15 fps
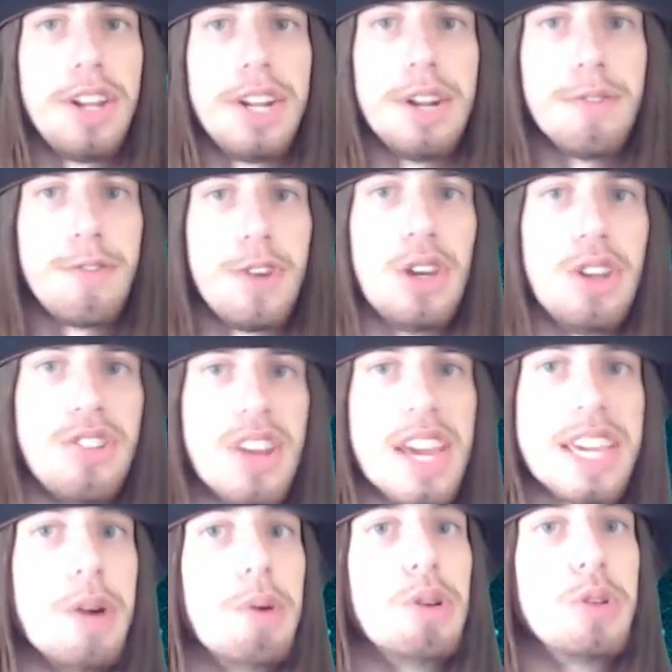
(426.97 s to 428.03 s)
and feels
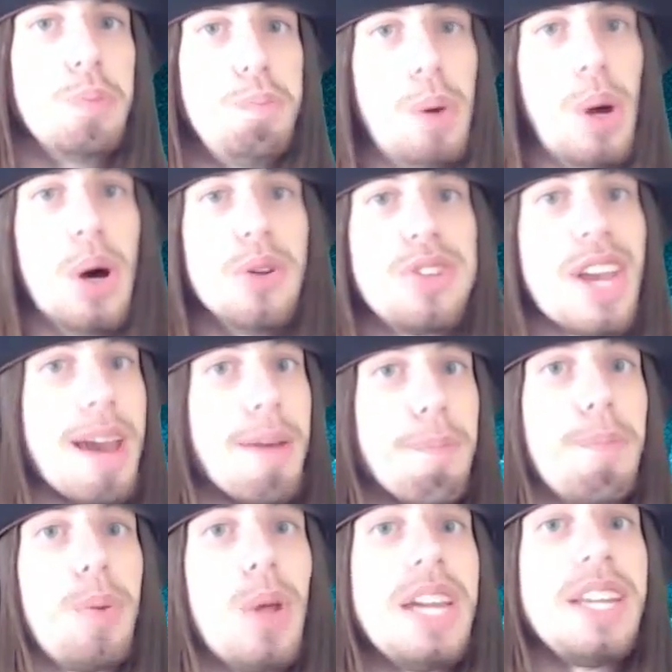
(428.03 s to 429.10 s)
like it was built
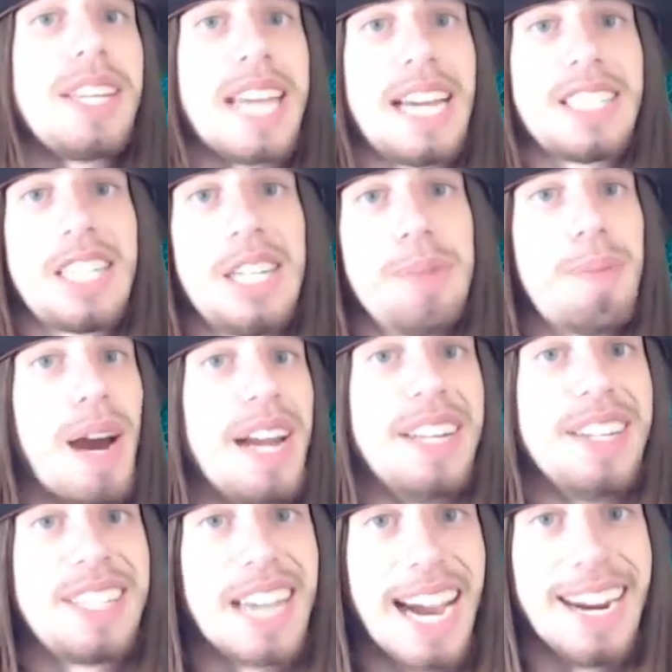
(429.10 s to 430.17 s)
and play tested by an
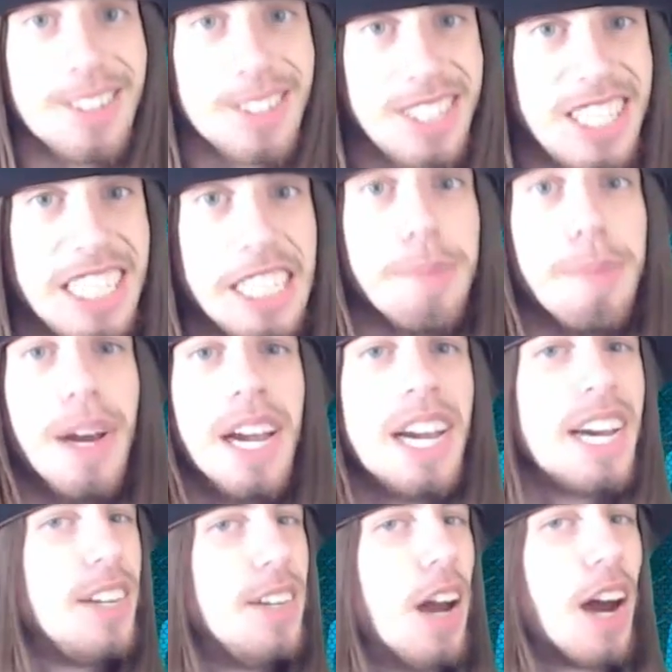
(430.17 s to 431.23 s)
entire team,
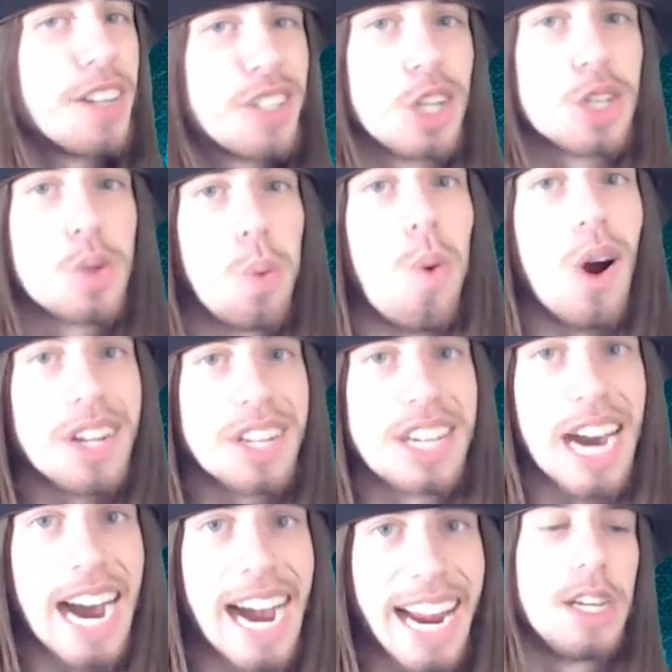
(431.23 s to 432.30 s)
not just one
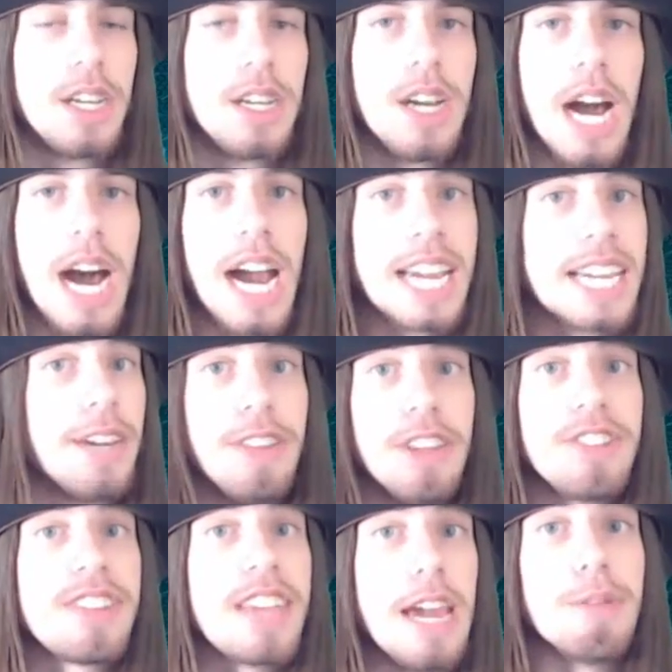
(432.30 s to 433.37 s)
guy. I give
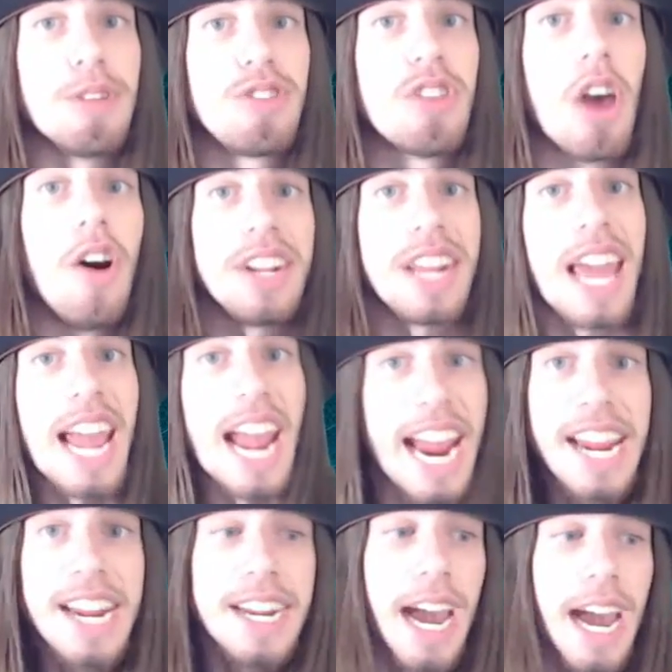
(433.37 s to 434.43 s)
this game a solid
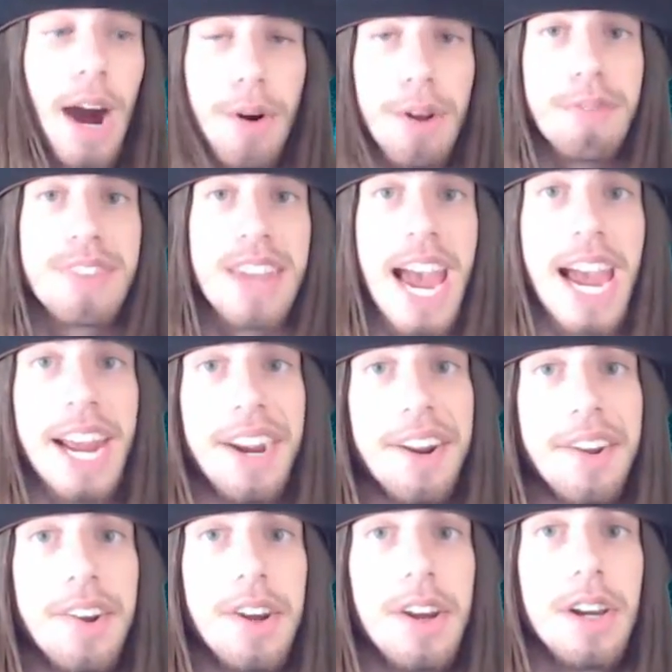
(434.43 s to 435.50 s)
8 out of
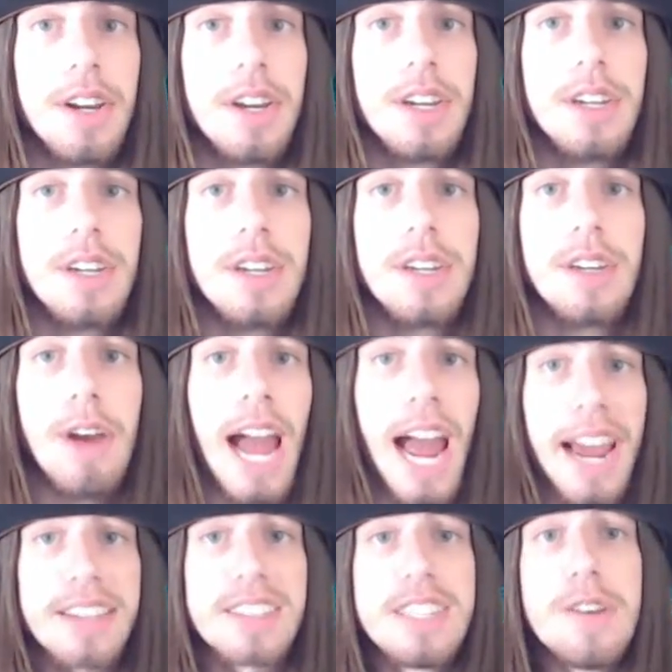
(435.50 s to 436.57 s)
10.
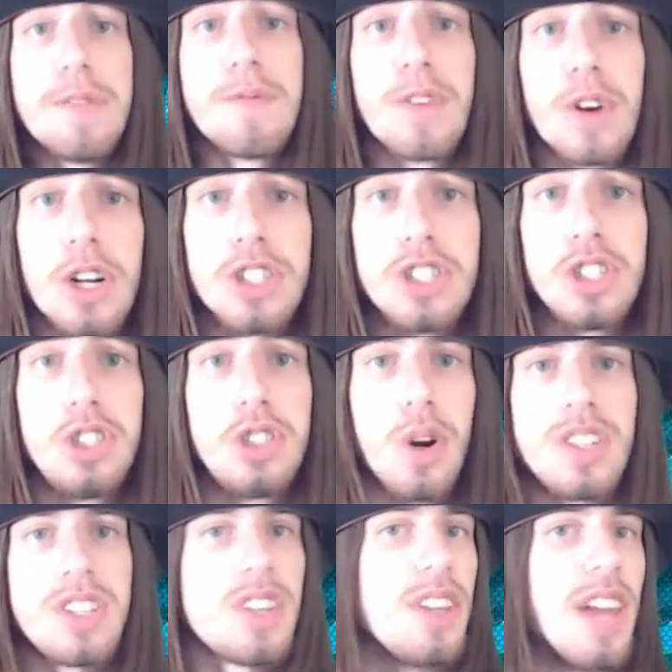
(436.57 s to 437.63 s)
Axiom Verge
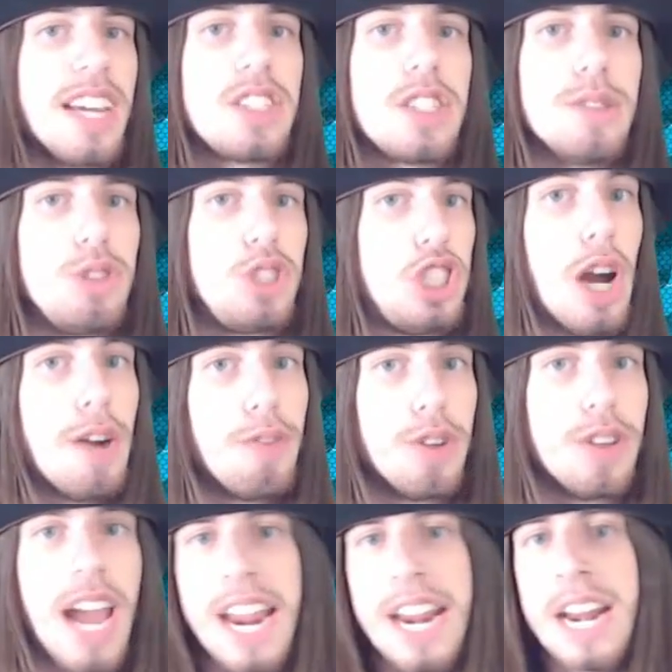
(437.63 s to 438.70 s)
joins the likes of Shovel
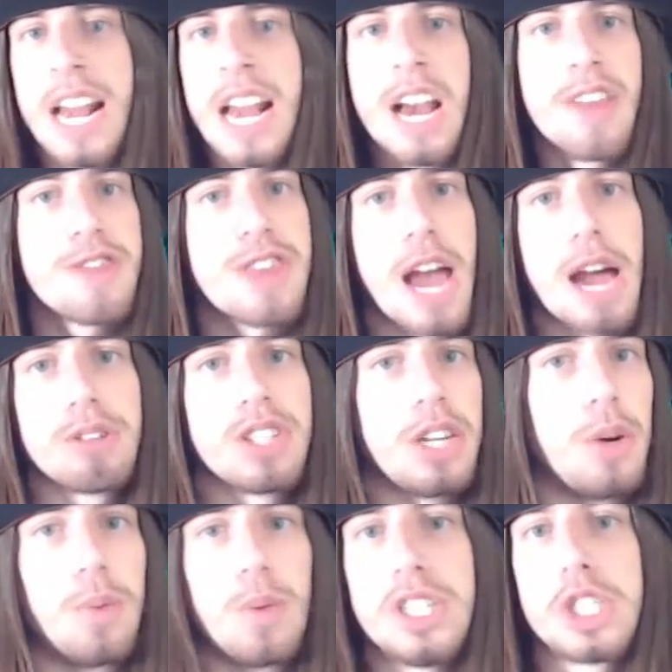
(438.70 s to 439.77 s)
Knight,
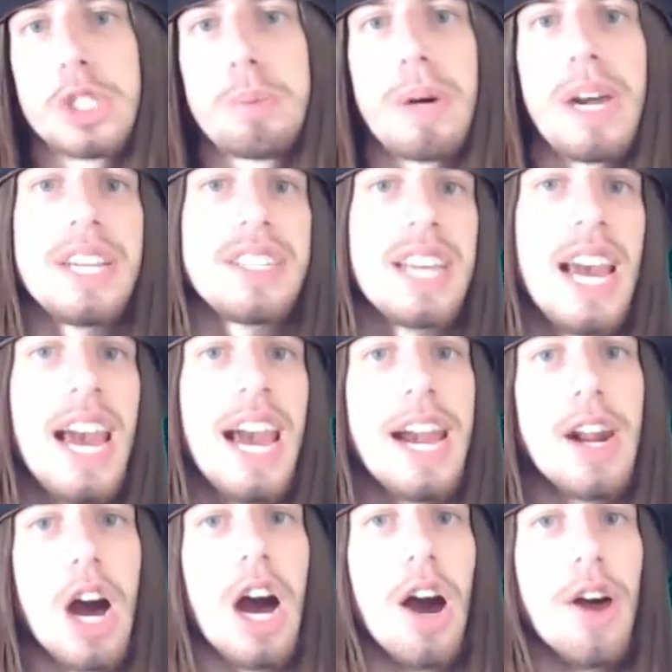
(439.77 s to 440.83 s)
1001 Spikes,
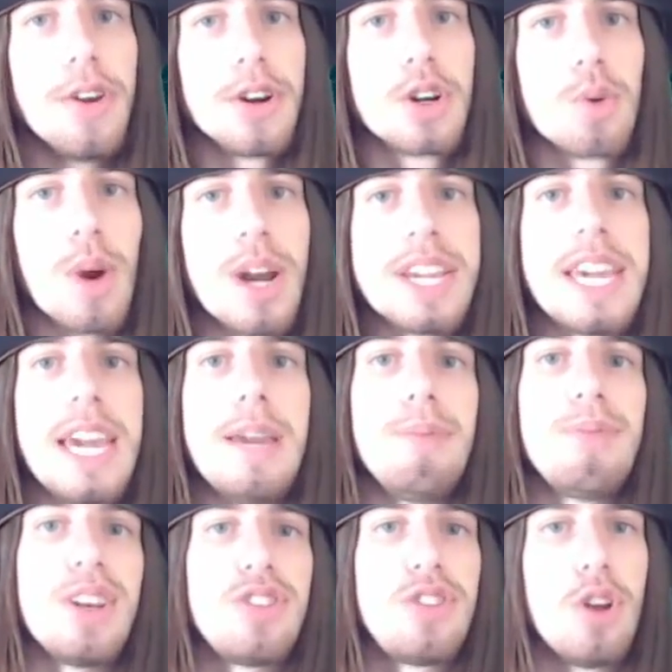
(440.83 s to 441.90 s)
and other great
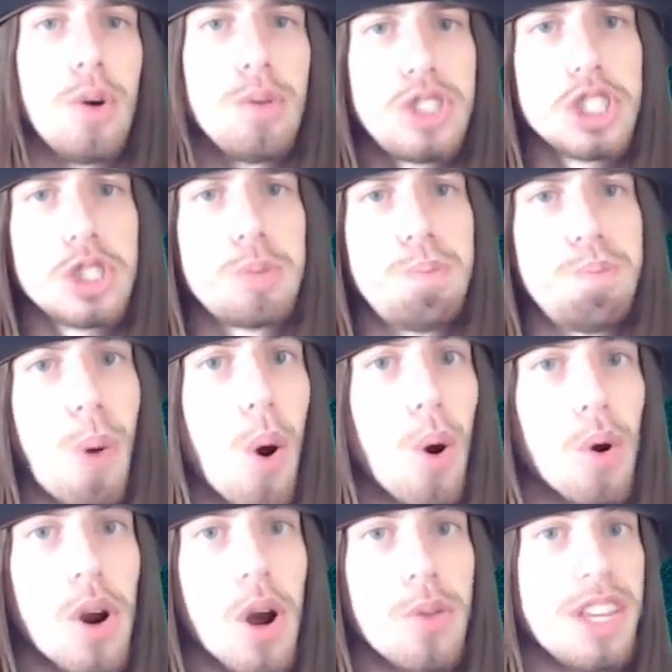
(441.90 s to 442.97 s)
games that don't just
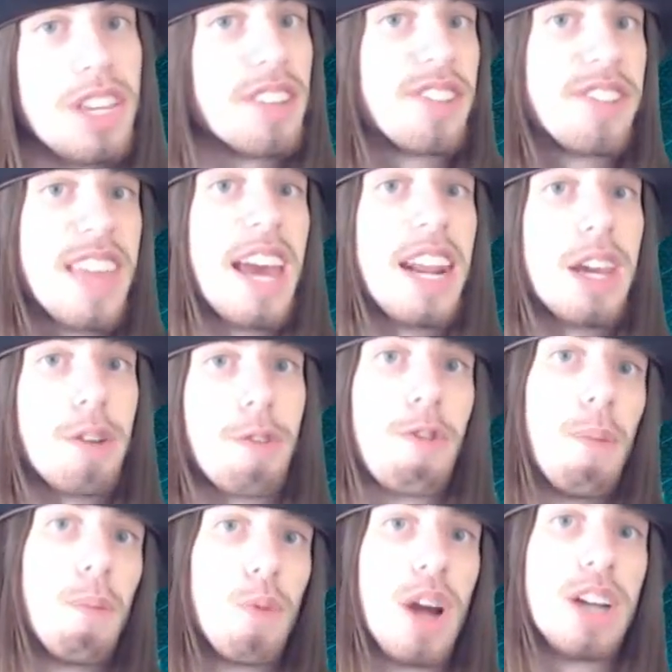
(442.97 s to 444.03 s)
borrow the aesthetic
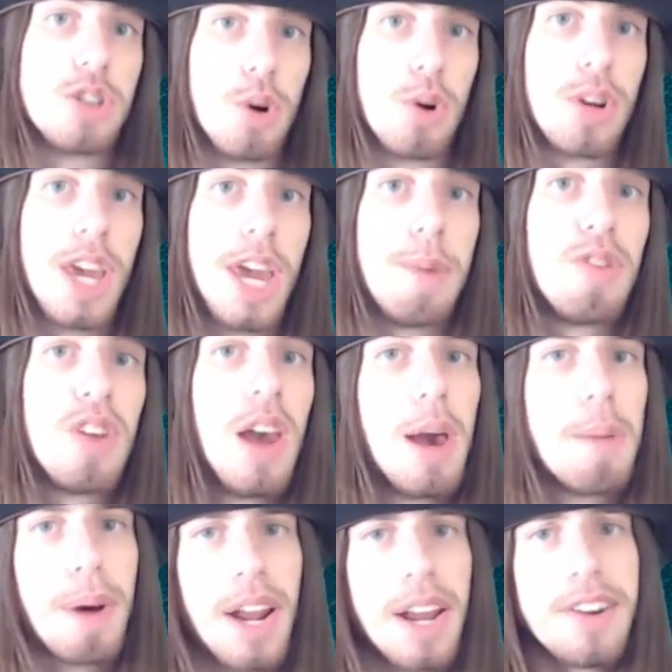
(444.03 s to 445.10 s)
from retro games,
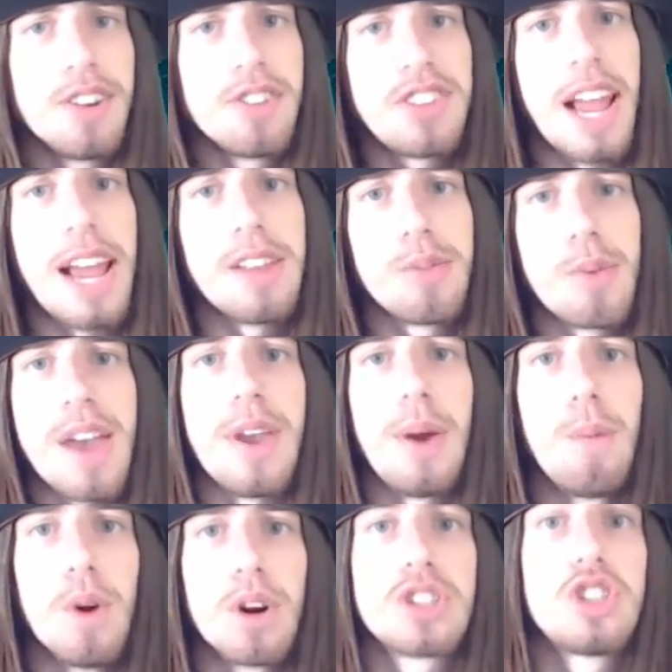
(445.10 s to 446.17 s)
but understands why they
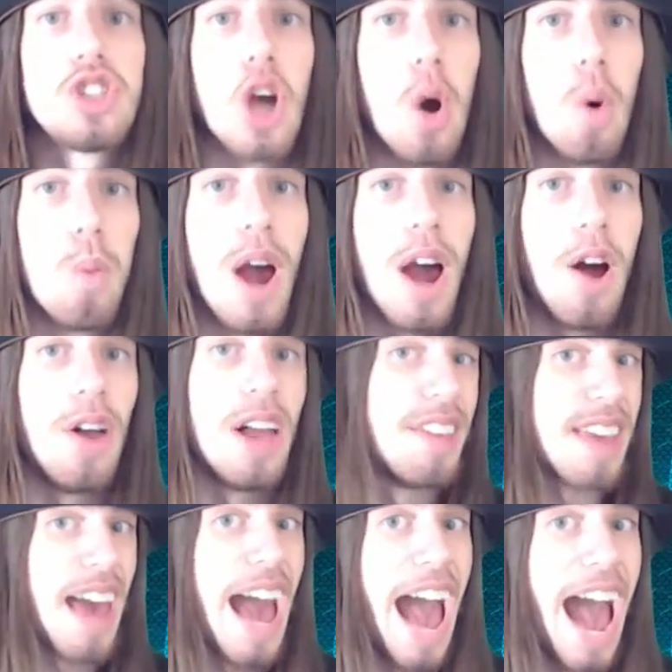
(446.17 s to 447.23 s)
work so well
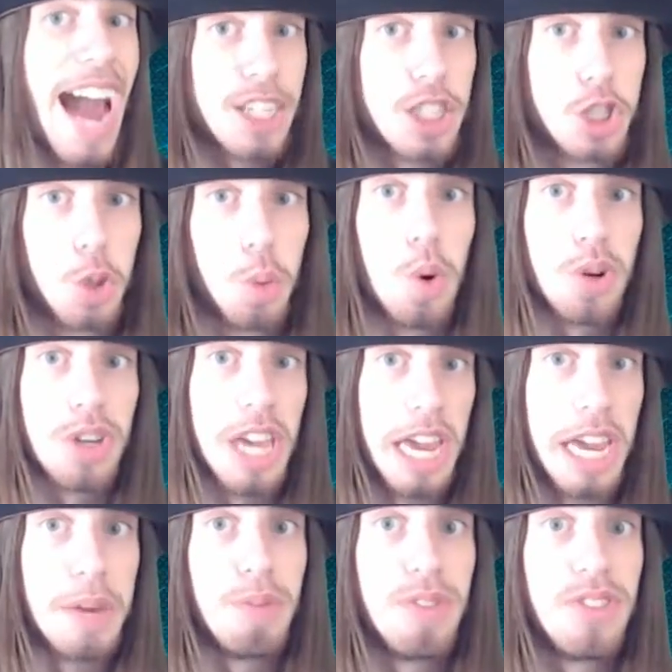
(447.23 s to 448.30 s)
as actual
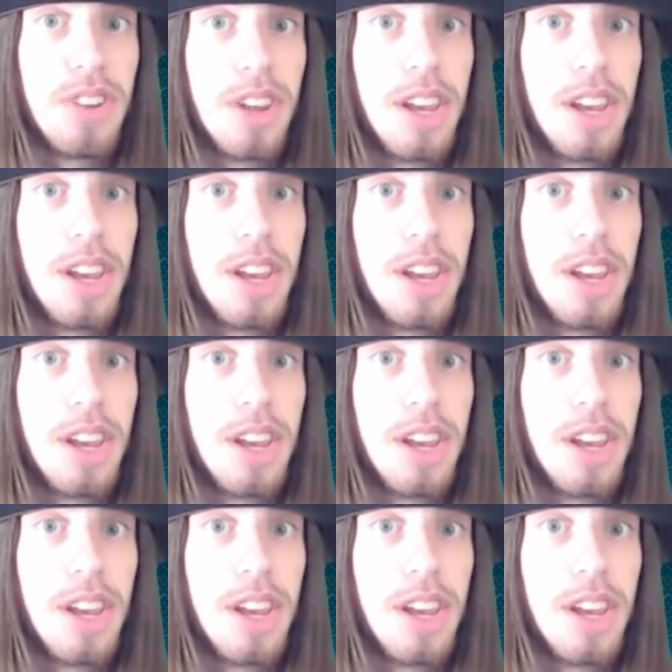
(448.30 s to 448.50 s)
games.